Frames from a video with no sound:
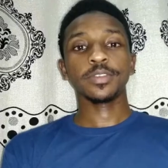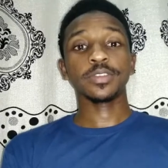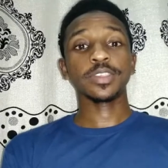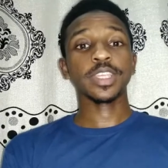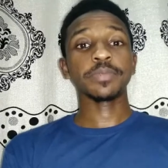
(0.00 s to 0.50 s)
So I
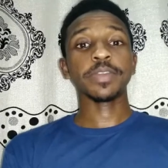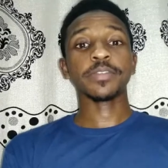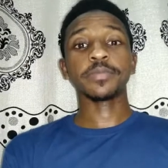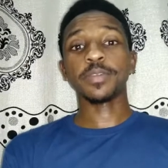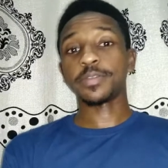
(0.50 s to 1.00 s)
just came
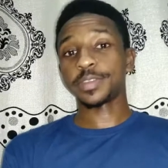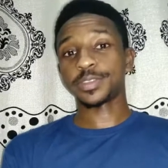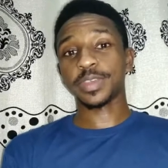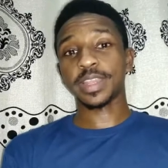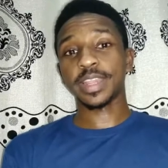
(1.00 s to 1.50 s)
back from
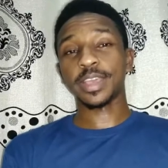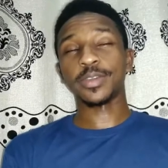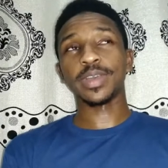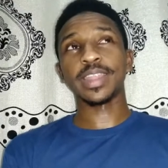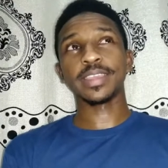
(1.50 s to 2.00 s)
office right
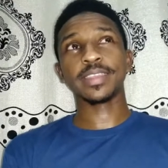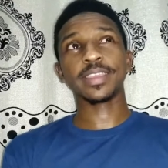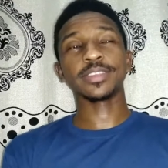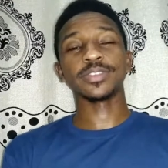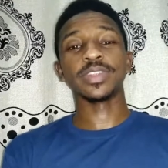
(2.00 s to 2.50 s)
now and I
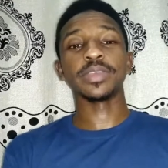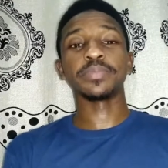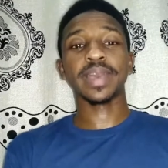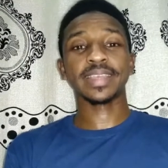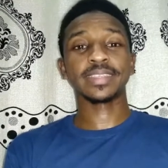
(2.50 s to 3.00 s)
think it's already
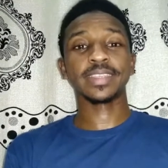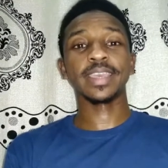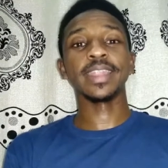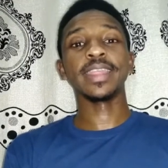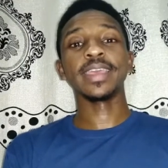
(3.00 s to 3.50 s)
past
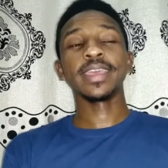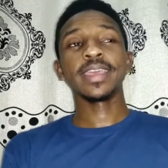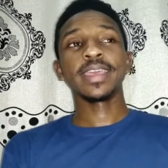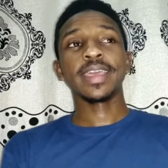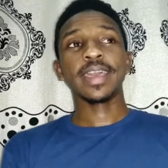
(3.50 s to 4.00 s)
10
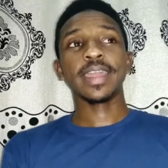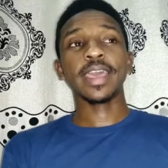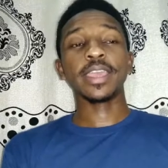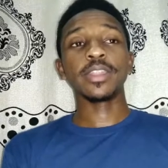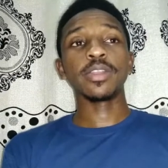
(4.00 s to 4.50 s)
and
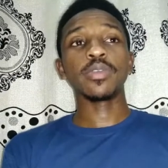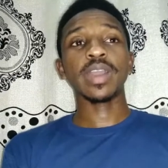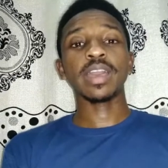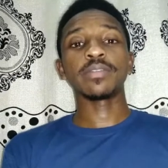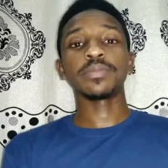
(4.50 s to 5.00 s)
I know
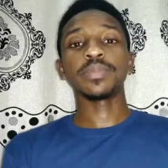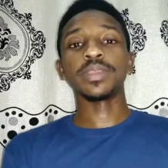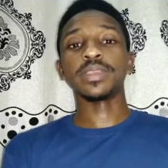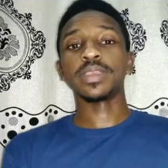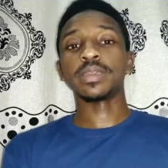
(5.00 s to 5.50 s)
I haven't
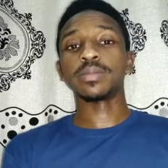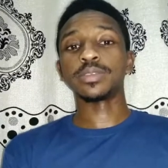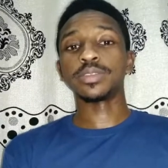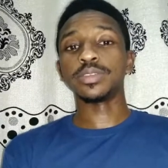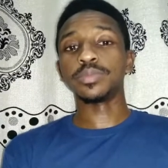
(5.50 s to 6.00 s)
been
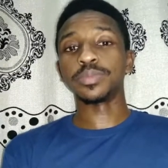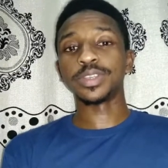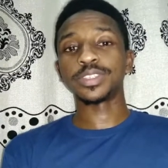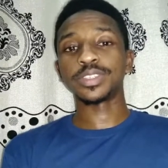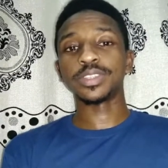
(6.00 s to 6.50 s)
able to do
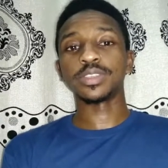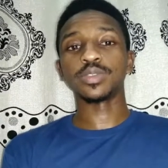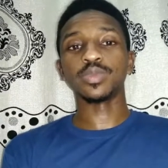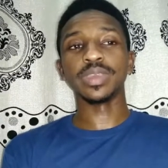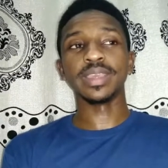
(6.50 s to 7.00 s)
much
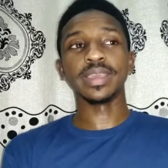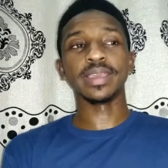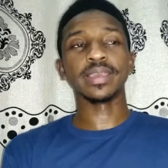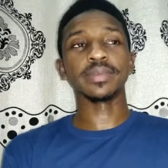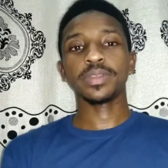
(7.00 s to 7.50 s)
this
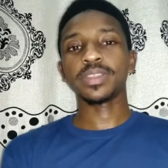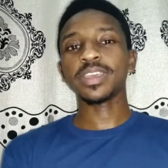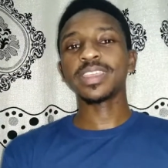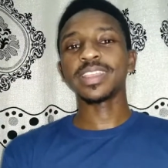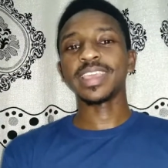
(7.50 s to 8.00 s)
week. But
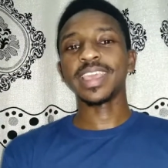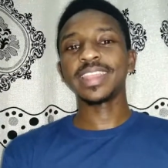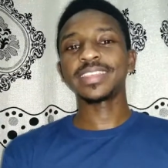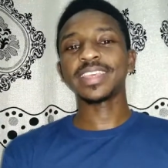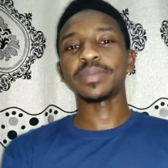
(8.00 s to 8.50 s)
luckily,
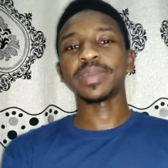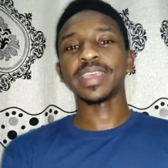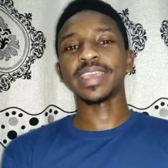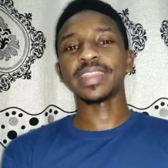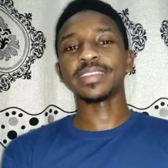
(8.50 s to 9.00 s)
anytime I
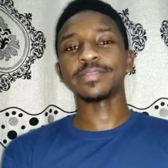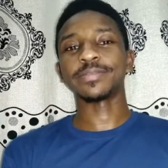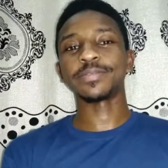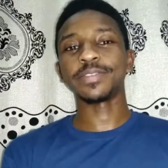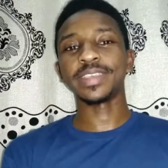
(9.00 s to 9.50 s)
get a
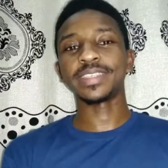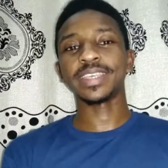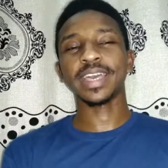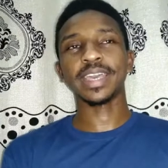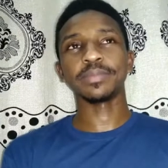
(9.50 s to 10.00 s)
free
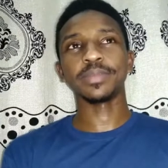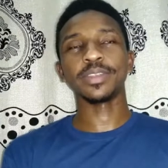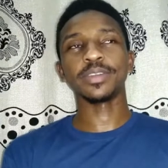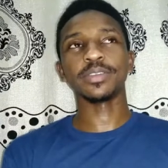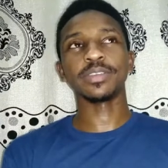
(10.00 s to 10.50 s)
time, you
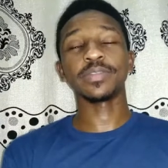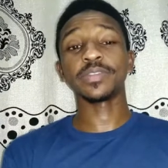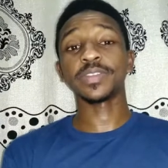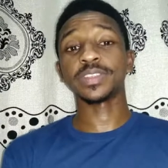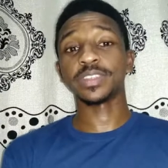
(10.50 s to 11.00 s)
know, even
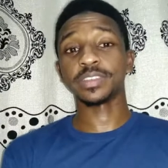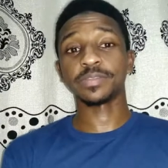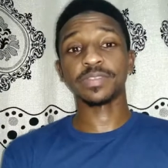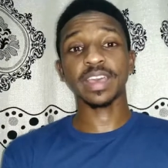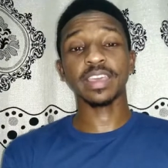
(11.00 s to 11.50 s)
if it's just
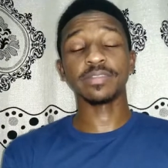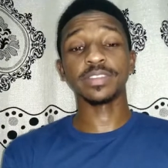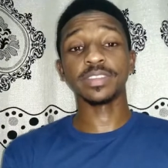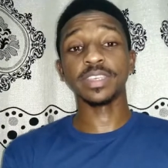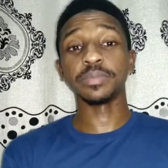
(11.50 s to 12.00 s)
5
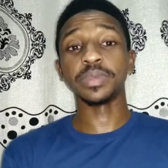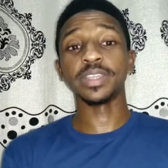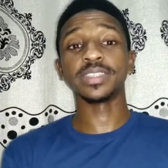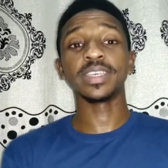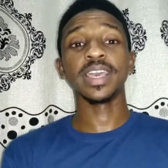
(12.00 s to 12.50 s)
to 10
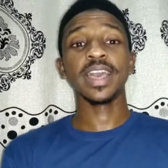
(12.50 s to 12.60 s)
minutes,